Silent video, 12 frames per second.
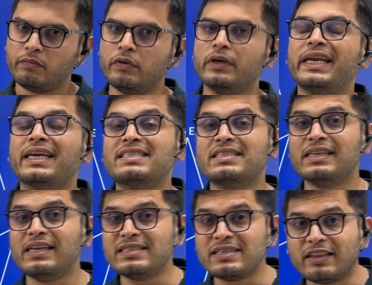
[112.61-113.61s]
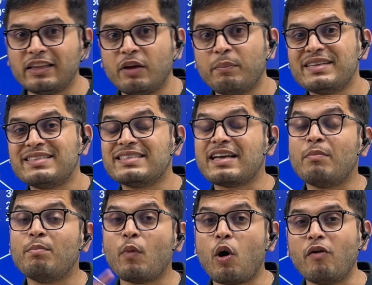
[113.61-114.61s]
vertex is nothing but
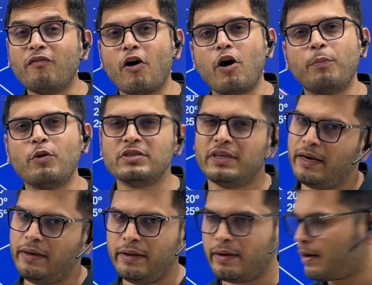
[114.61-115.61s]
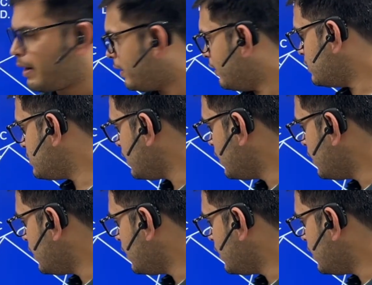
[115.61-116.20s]
sum of opposite interior angles.